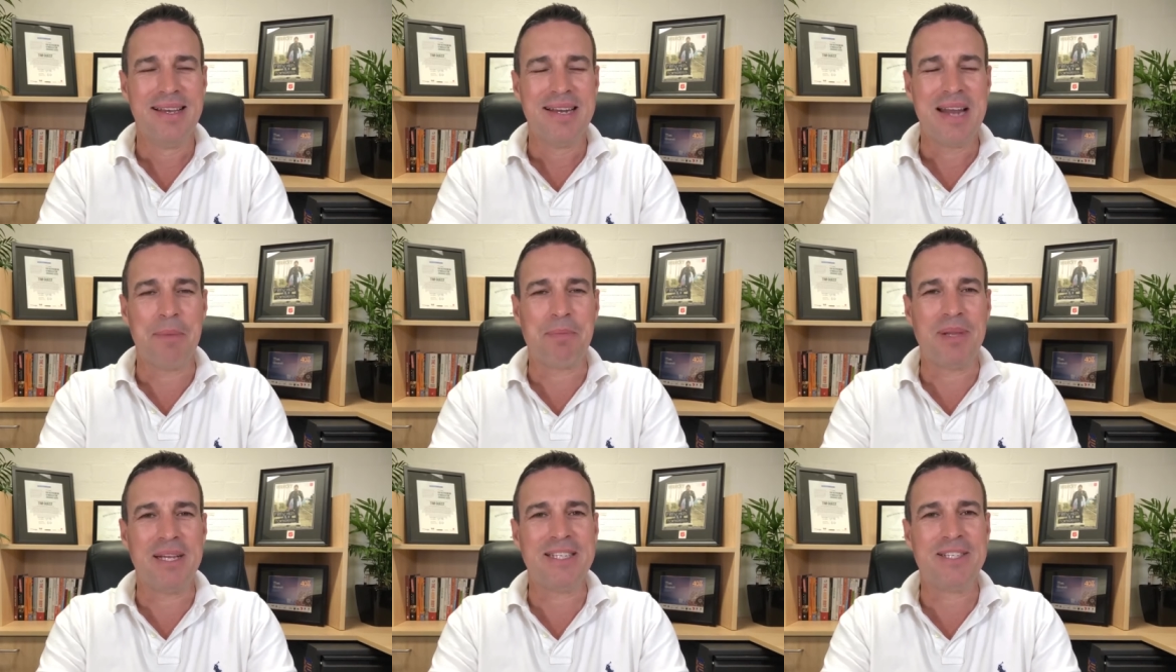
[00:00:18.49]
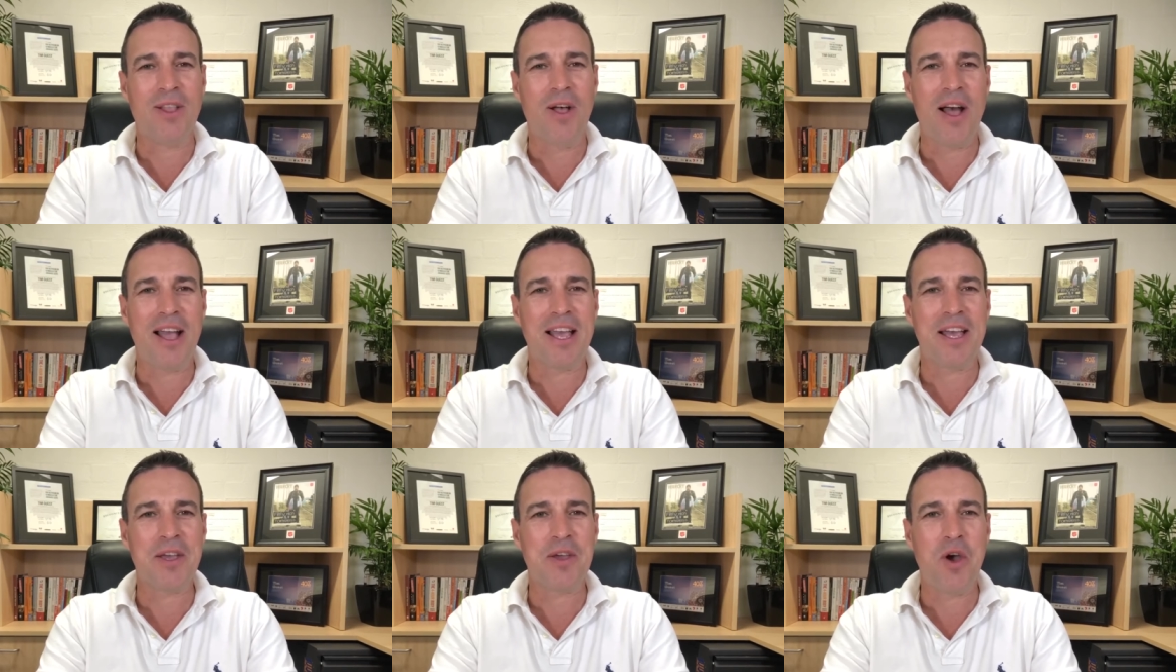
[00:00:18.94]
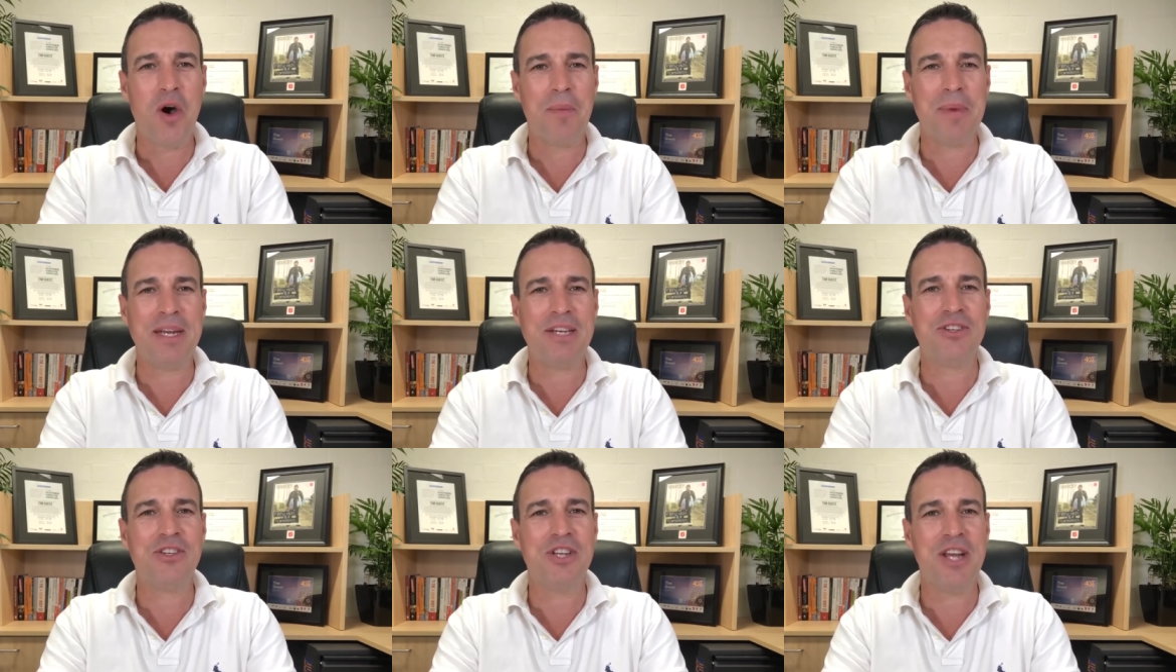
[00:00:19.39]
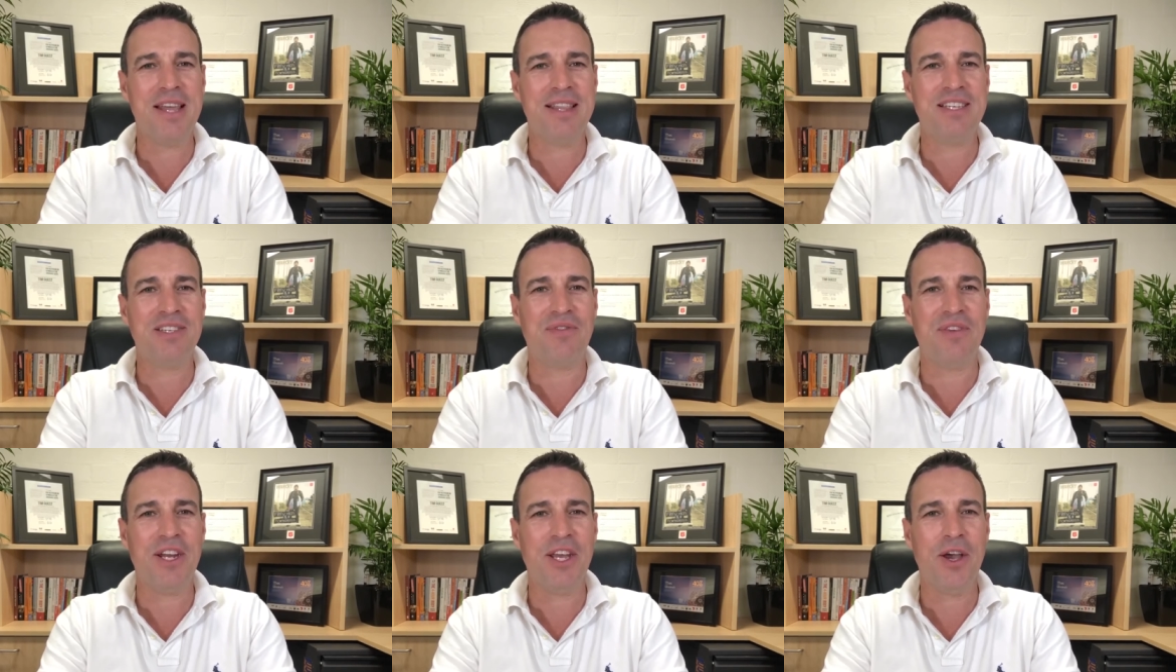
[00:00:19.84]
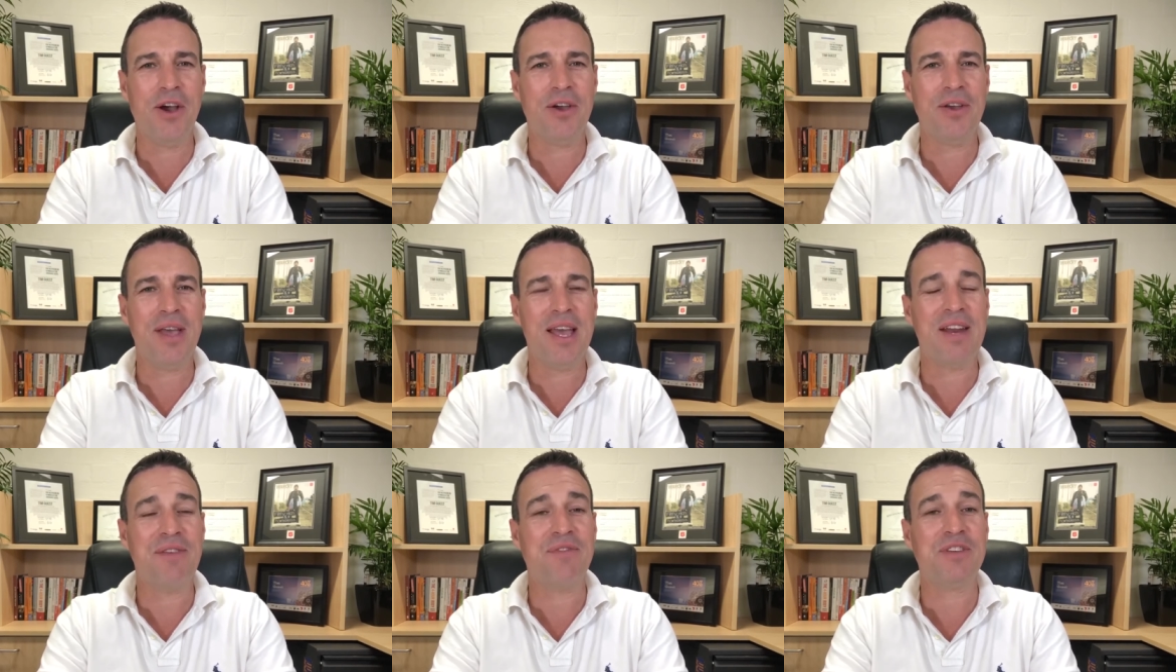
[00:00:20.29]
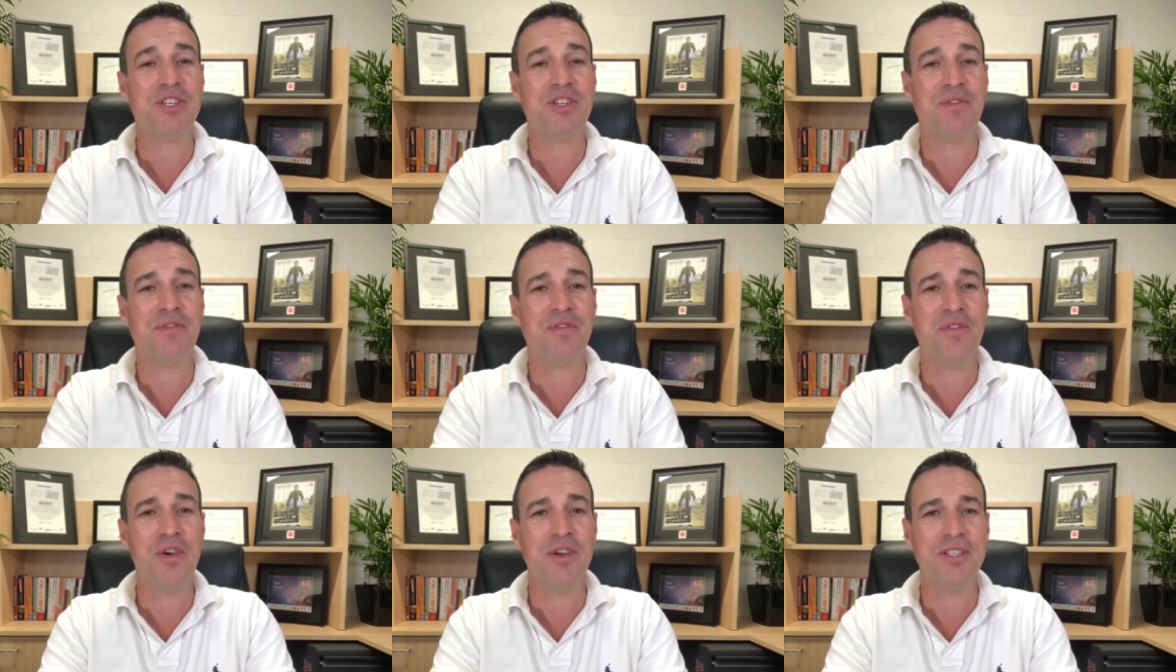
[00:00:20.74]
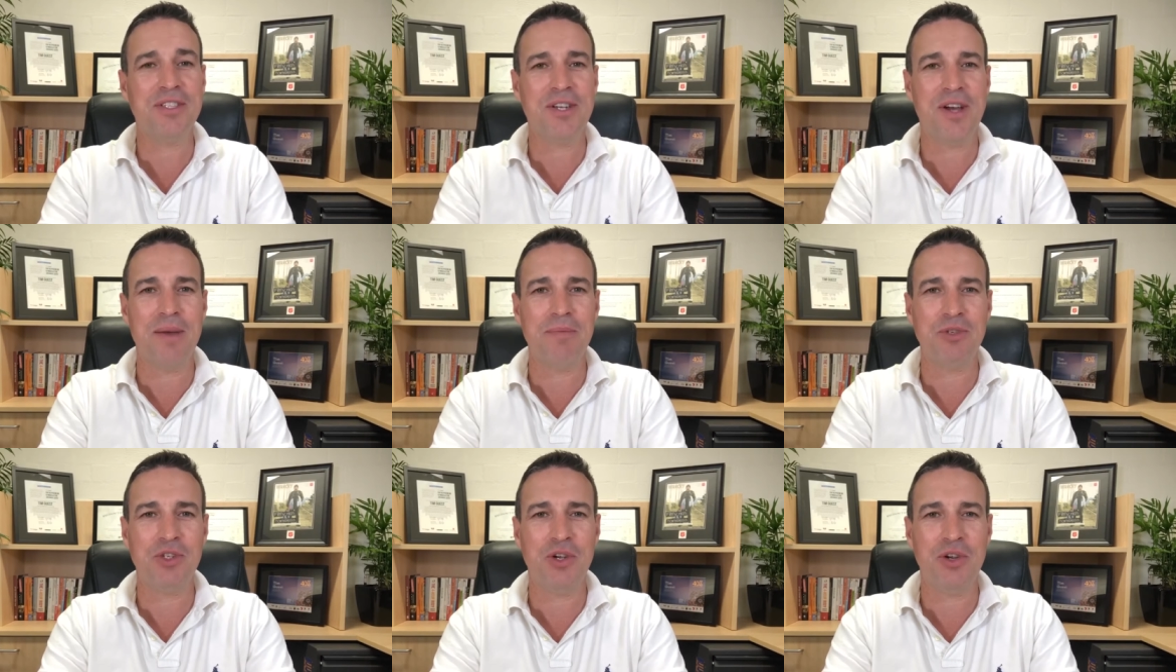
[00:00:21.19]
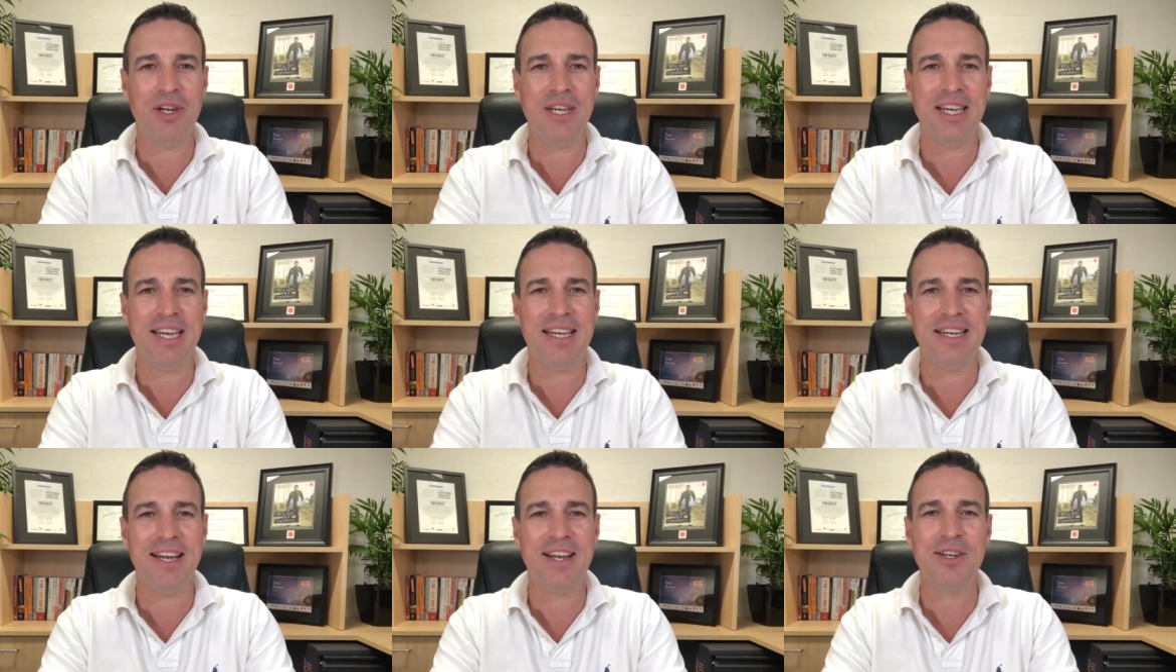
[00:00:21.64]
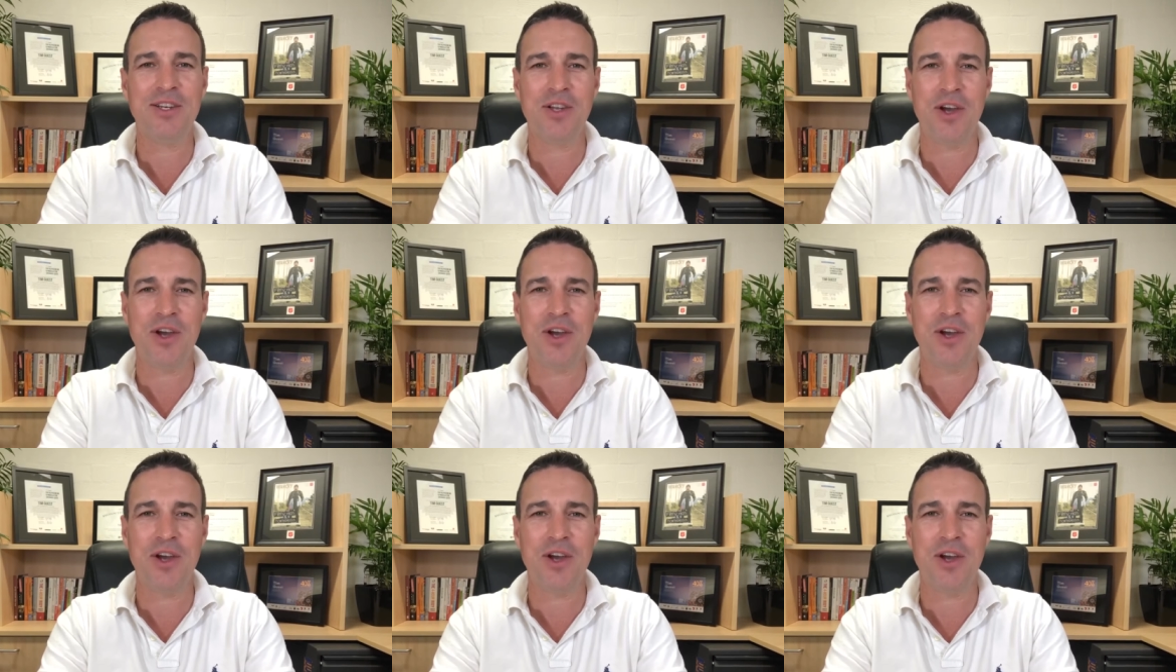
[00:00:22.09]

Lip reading: Now please like, comment and share this video, and if it's your first time tuning in,